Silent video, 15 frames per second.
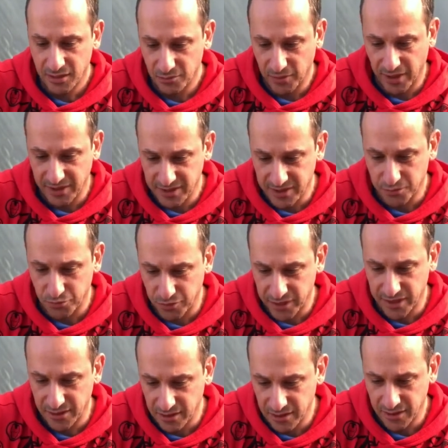But this is
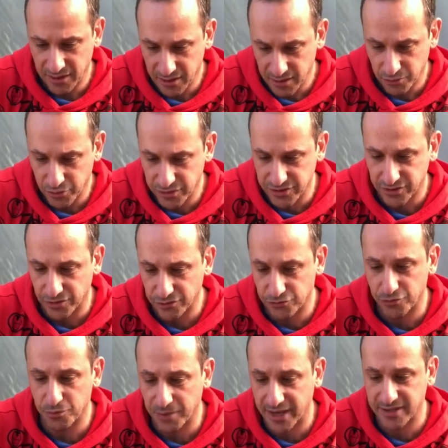pretty solid
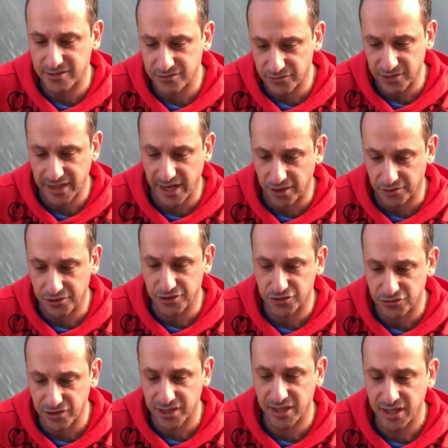root base. It's a really healthy
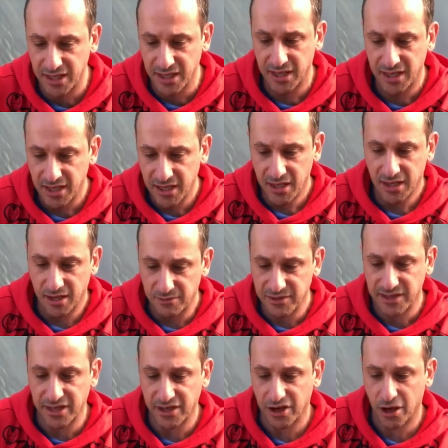tree. I'm just
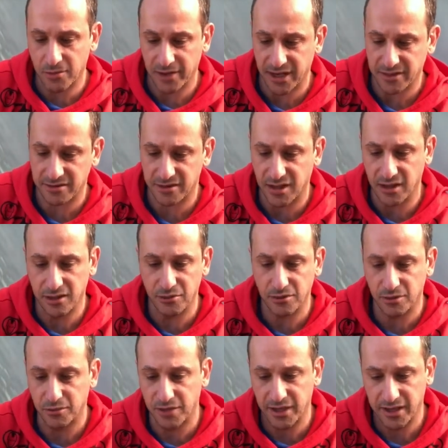going to comb it out slightly
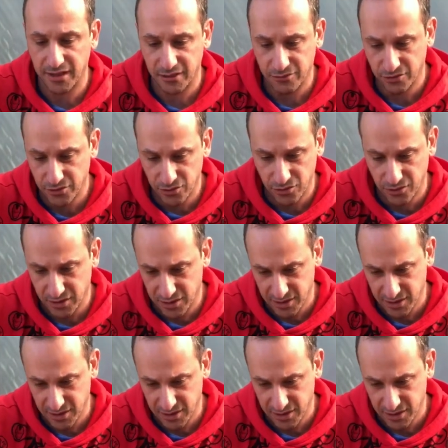with my root hook.